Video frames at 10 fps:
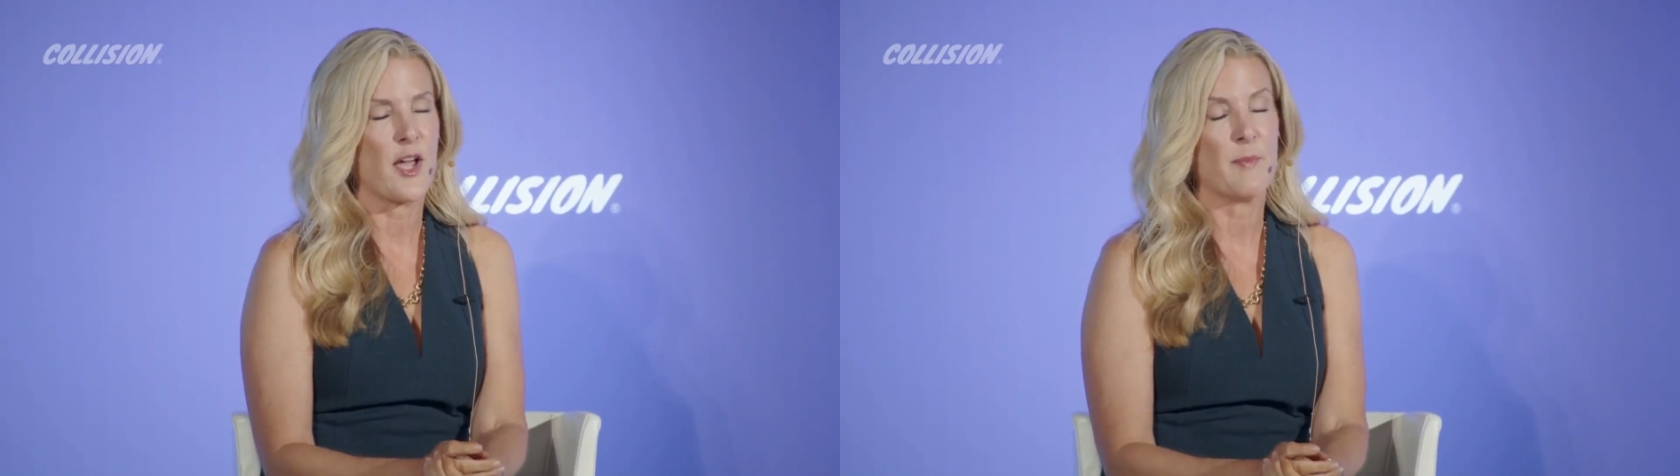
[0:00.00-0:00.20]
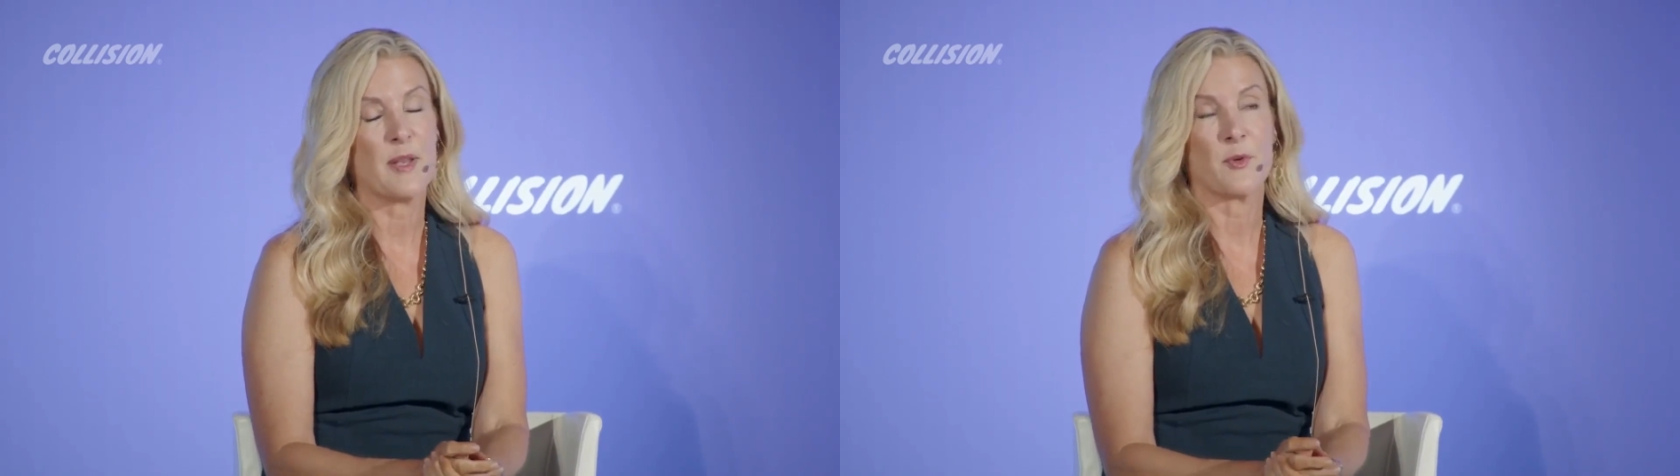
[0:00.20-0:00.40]

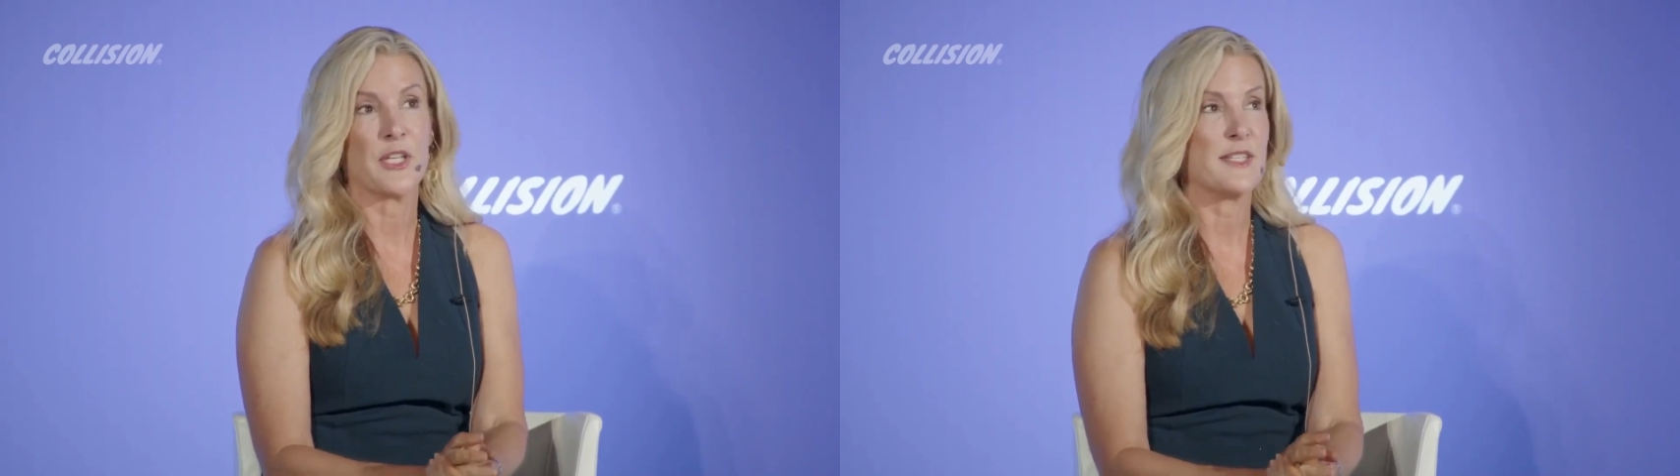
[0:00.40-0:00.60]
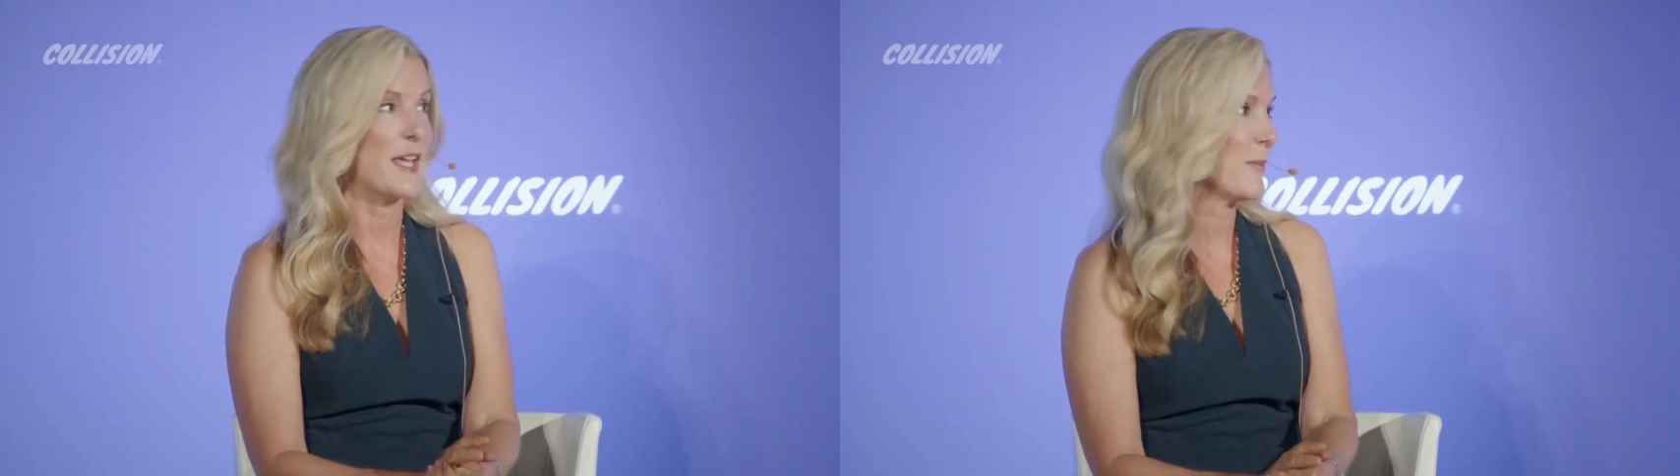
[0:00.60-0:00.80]
I'm going to
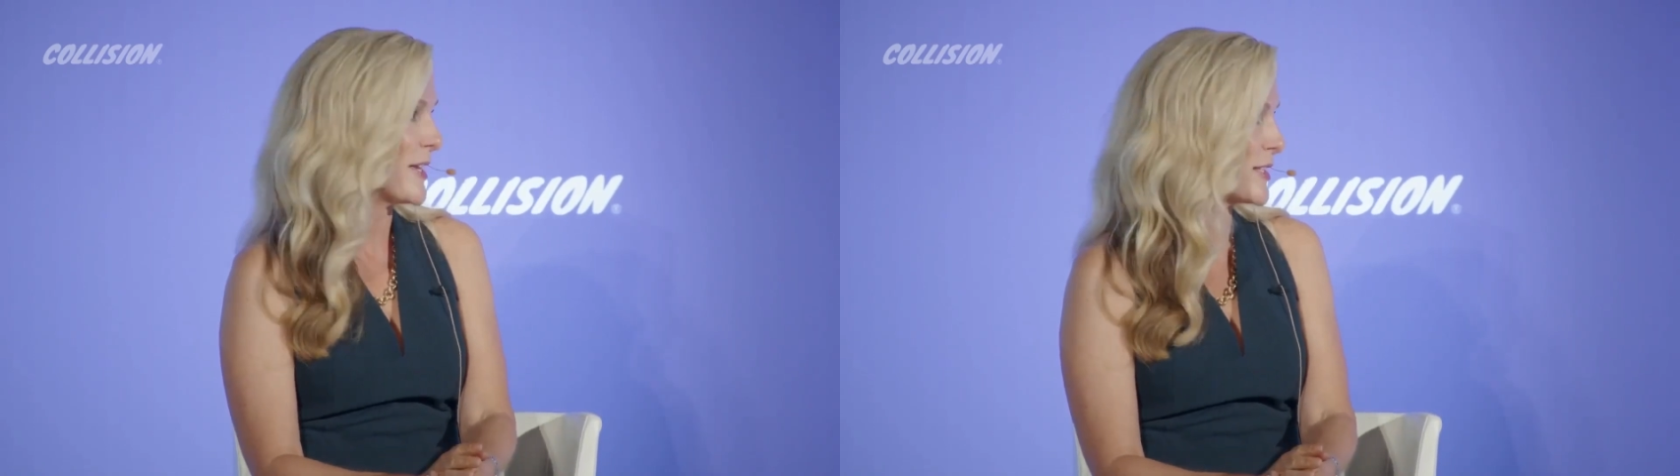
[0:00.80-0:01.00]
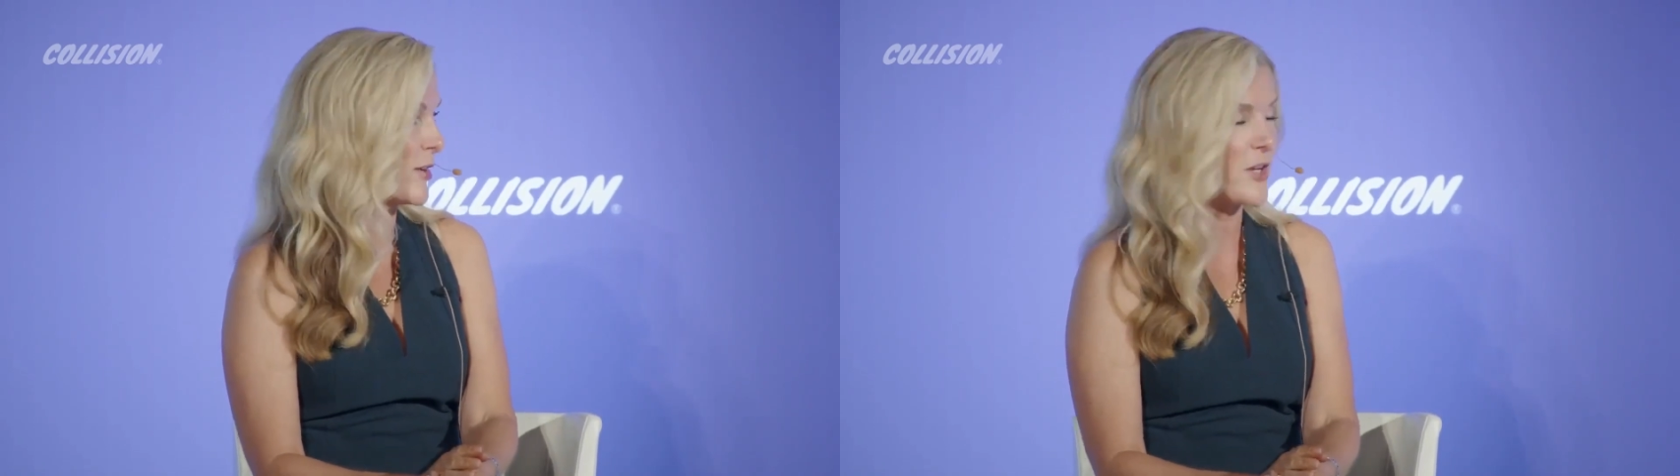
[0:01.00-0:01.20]
really date
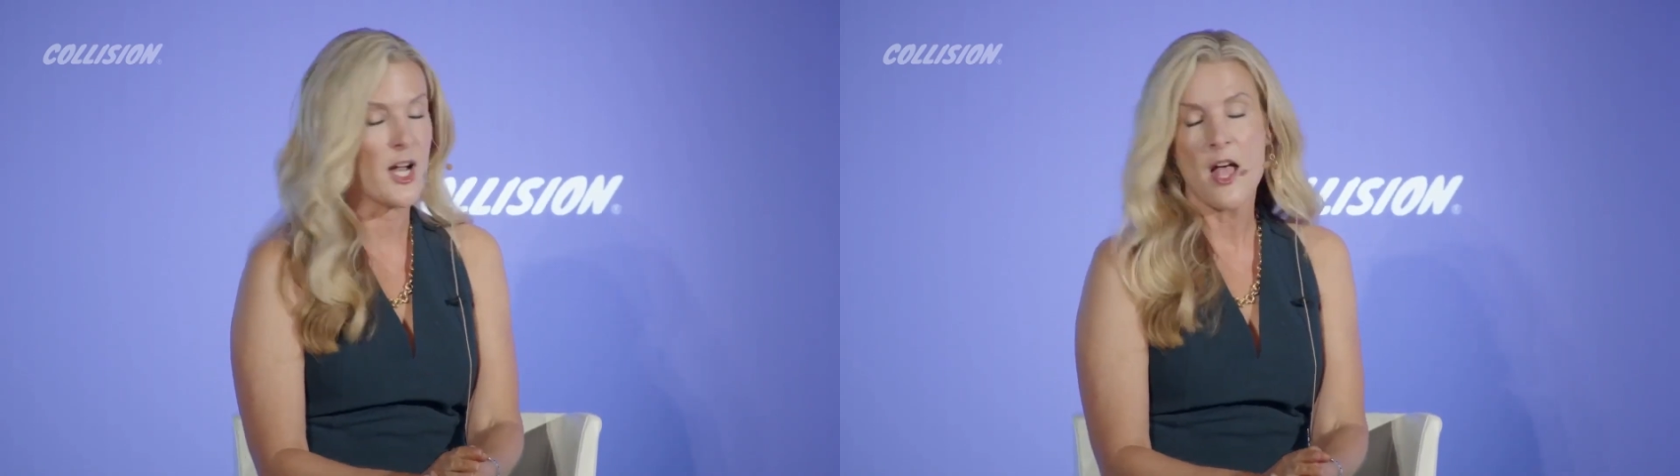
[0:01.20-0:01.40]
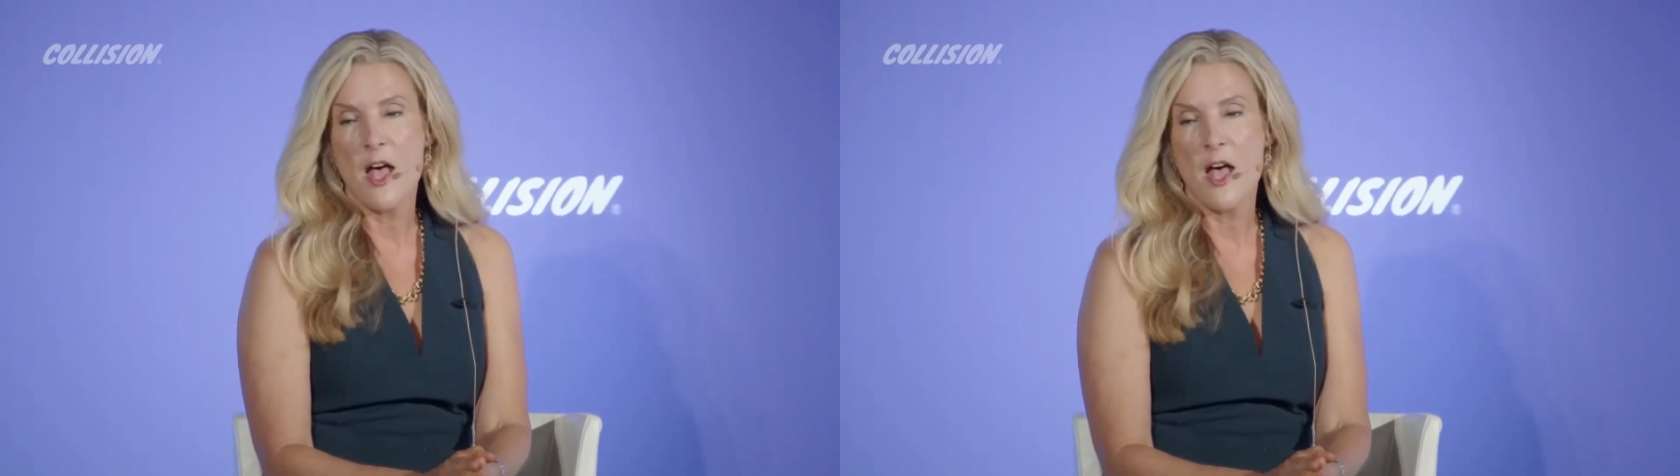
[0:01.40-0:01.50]
myself here,